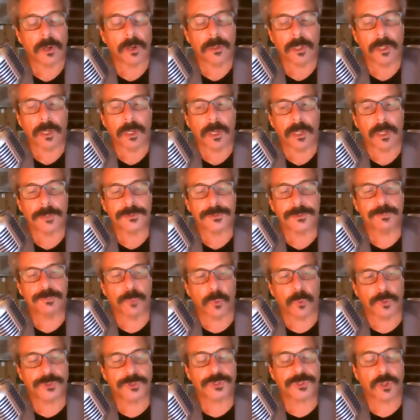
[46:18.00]
uh,
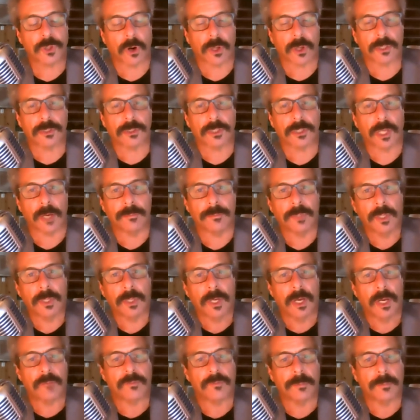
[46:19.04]
Sports Car Club
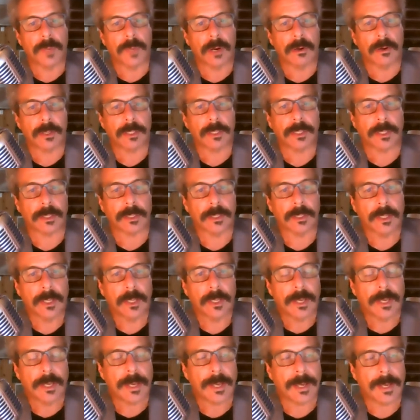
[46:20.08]
of America,
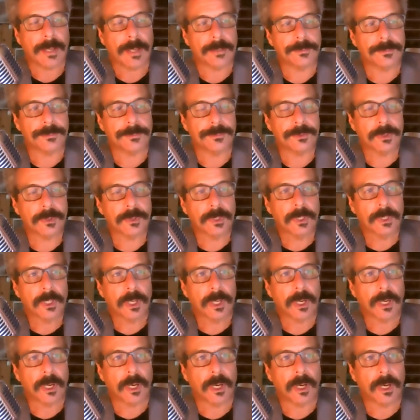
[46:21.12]
and
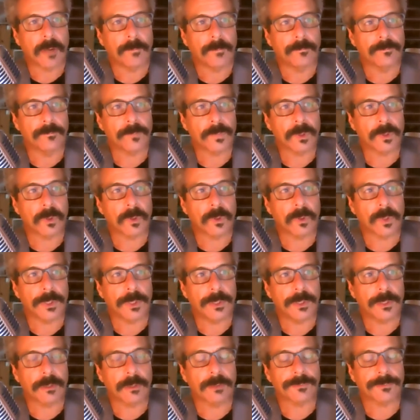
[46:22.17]
um, you know,
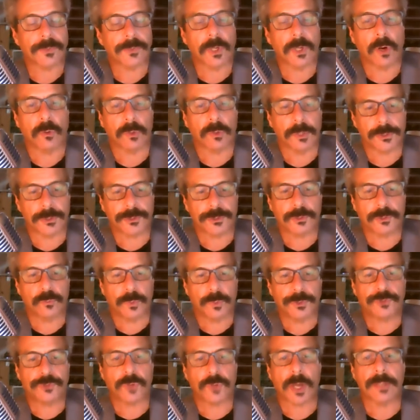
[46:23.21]
here at the coalition, we
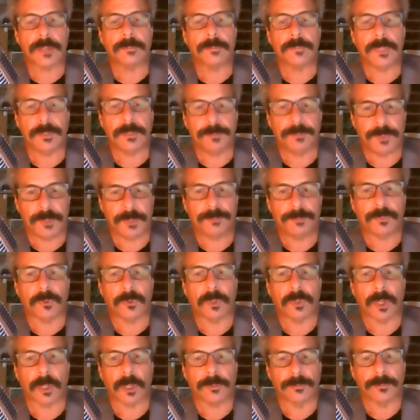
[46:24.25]
try to meet people
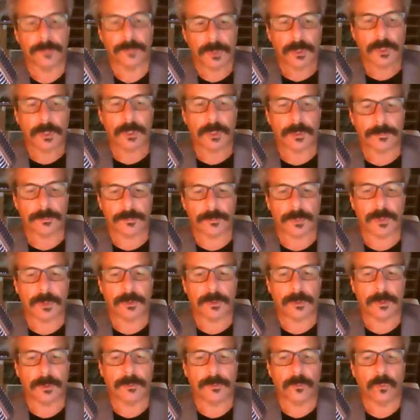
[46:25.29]
on in,
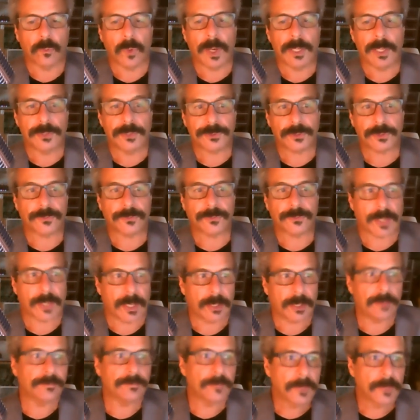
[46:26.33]
in, in the ways that they